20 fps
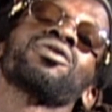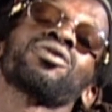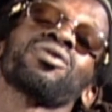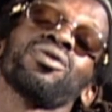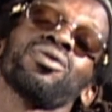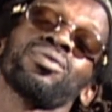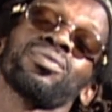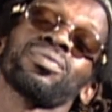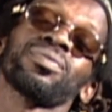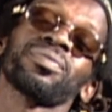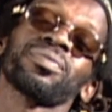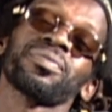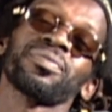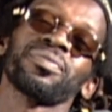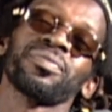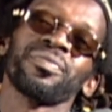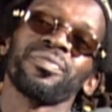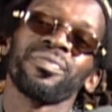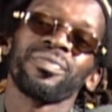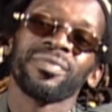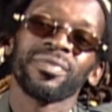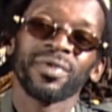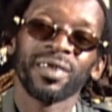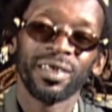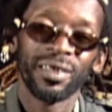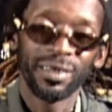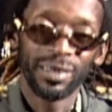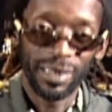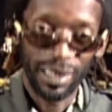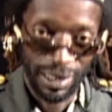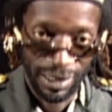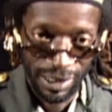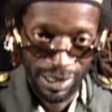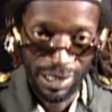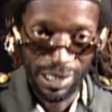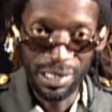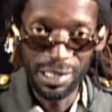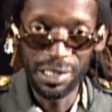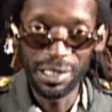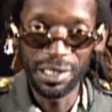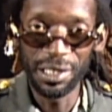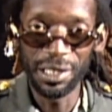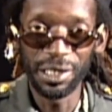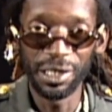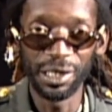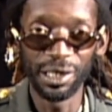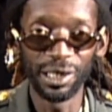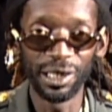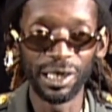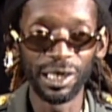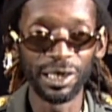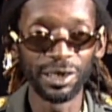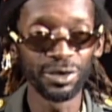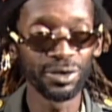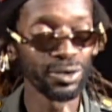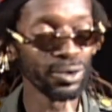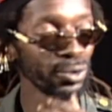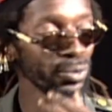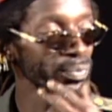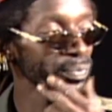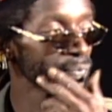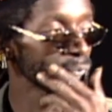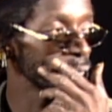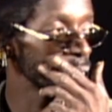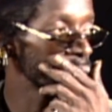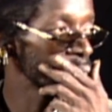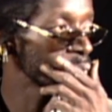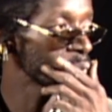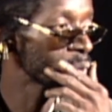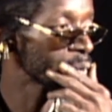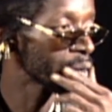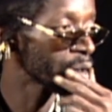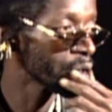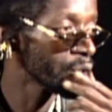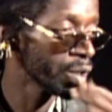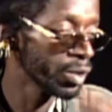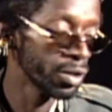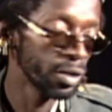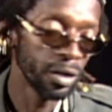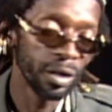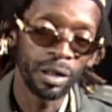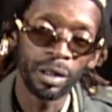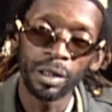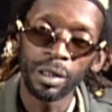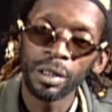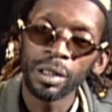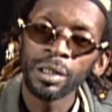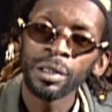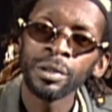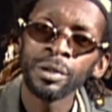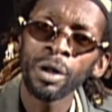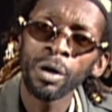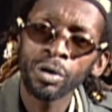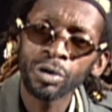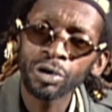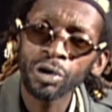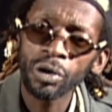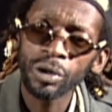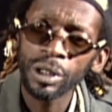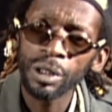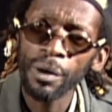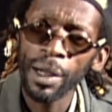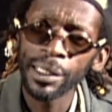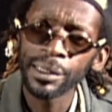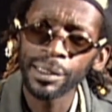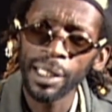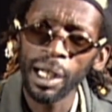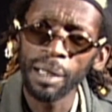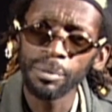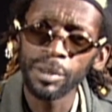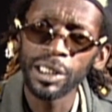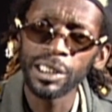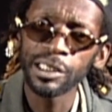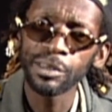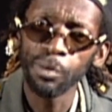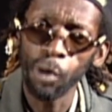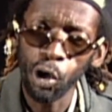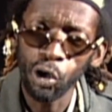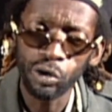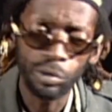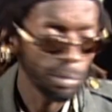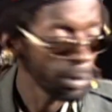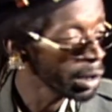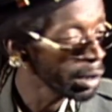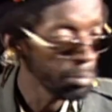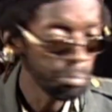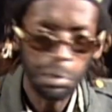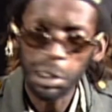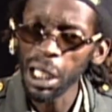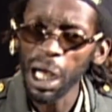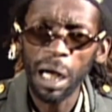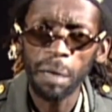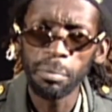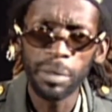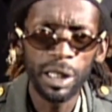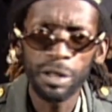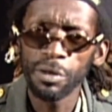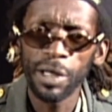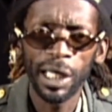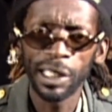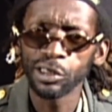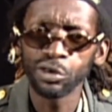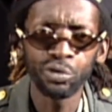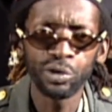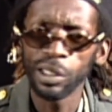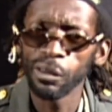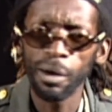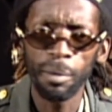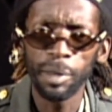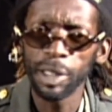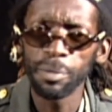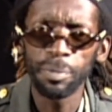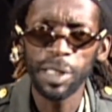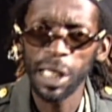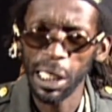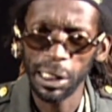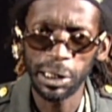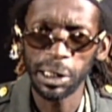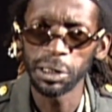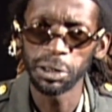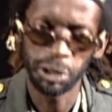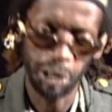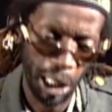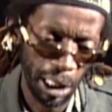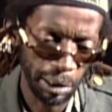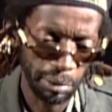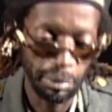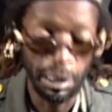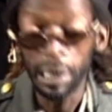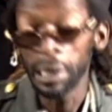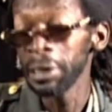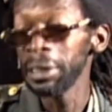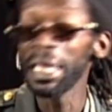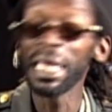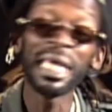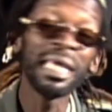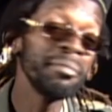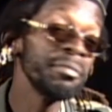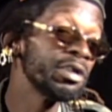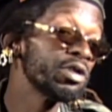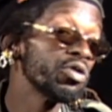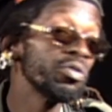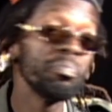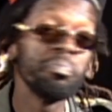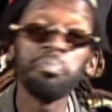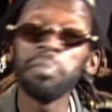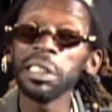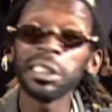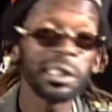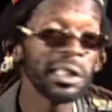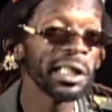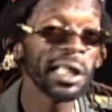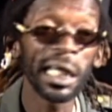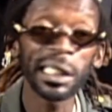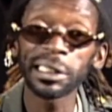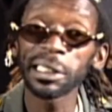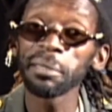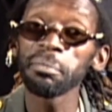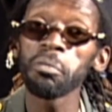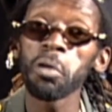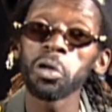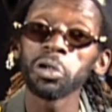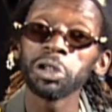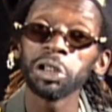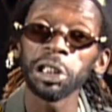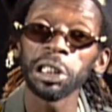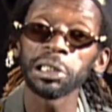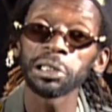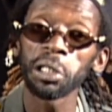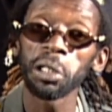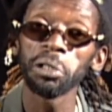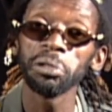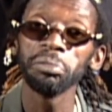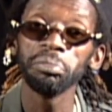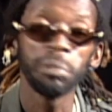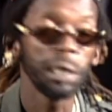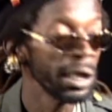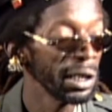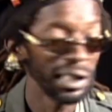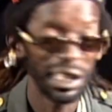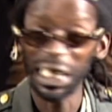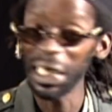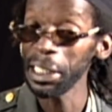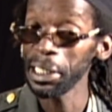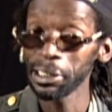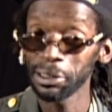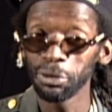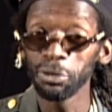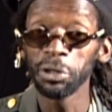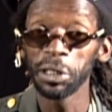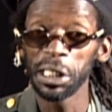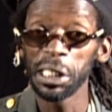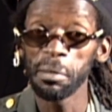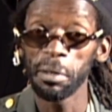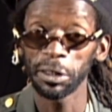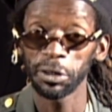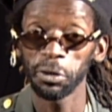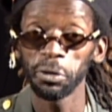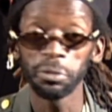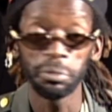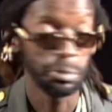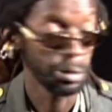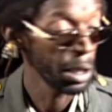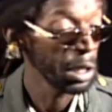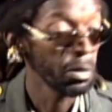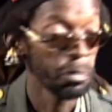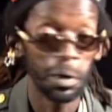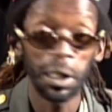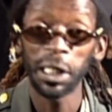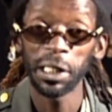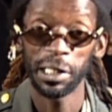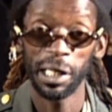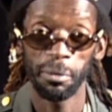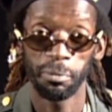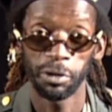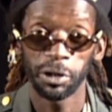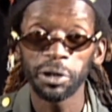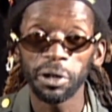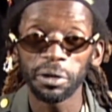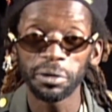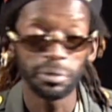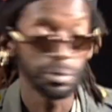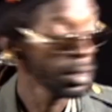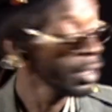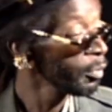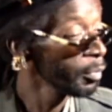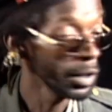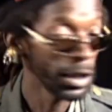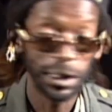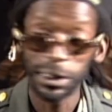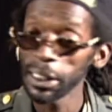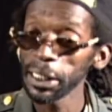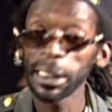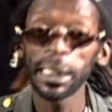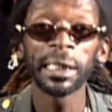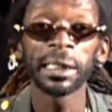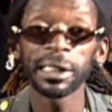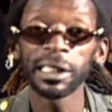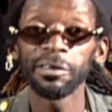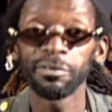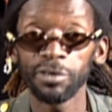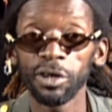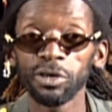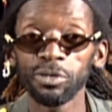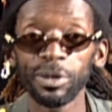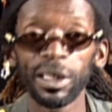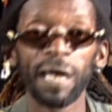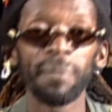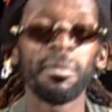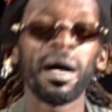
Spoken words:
so. Nearly so. Now some rice and beans bun become Mary and soon never made pay attention. They me too busy the gossip about Jason. Then next 2 days a son, where they in a prison, where they say kill Clifton with a